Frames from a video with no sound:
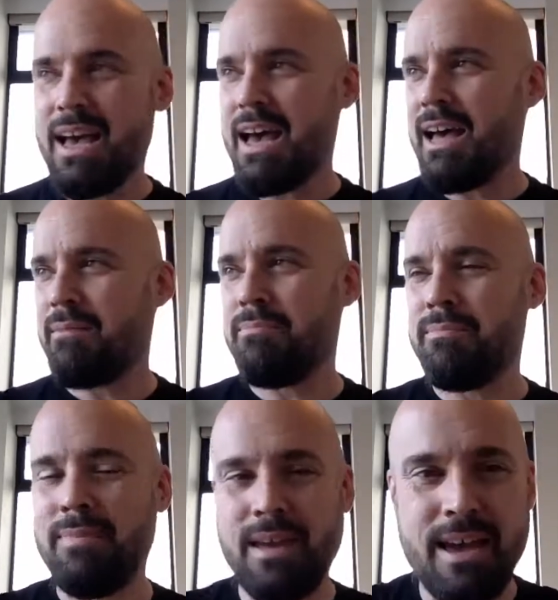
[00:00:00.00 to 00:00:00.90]

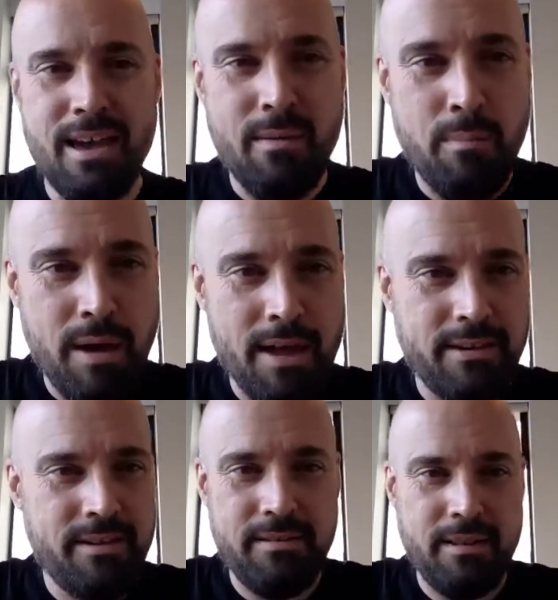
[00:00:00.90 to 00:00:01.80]

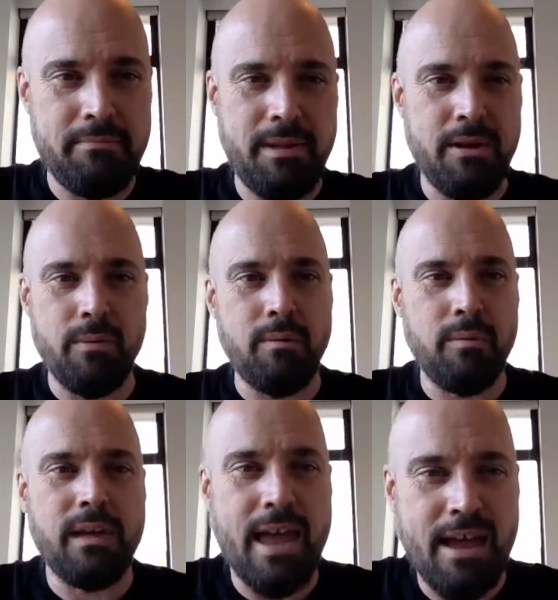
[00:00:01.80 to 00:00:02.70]
but it
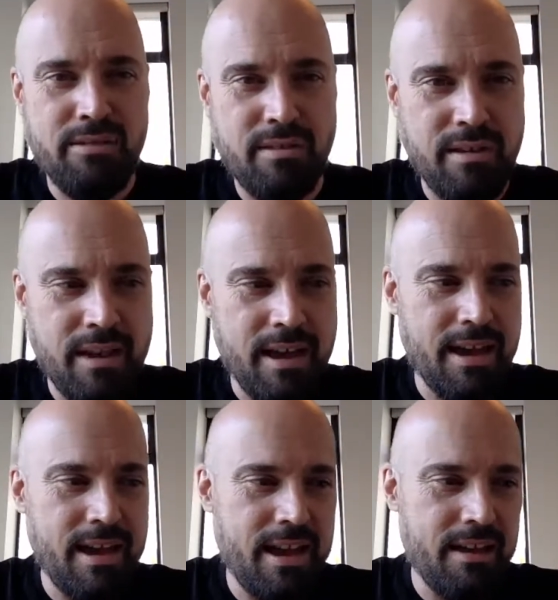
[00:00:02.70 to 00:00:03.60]
will last
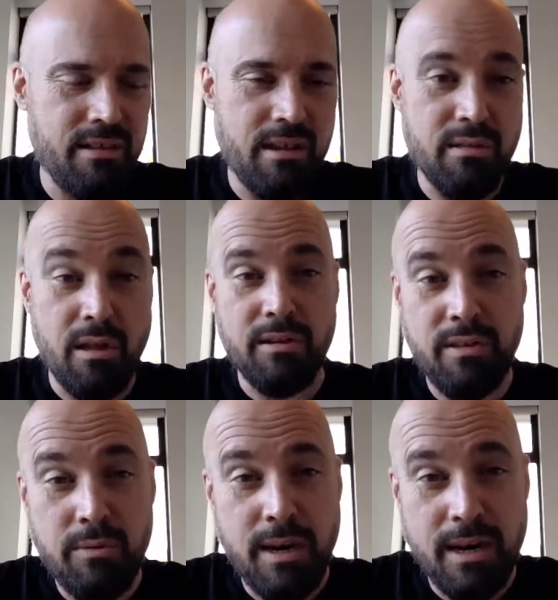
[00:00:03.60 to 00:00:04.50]
as long as
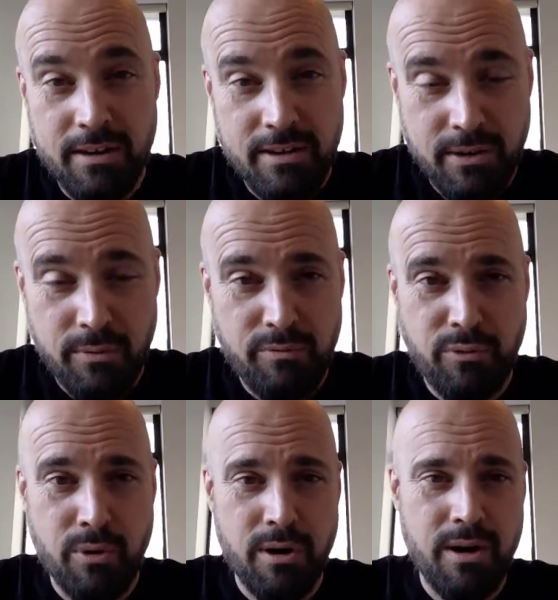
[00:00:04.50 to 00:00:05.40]
you need it to
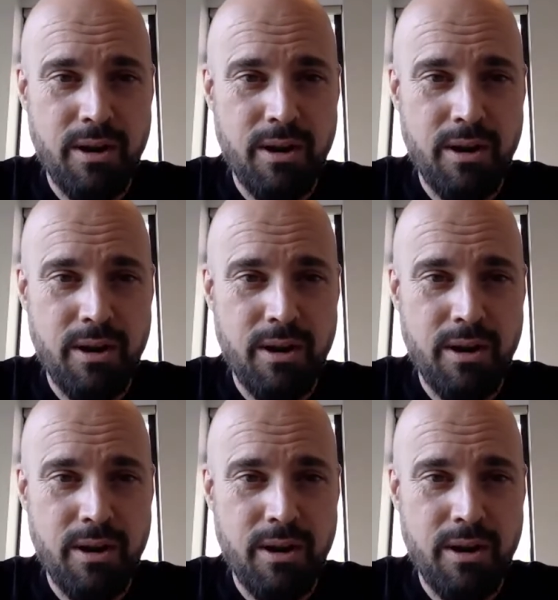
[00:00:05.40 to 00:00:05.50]
for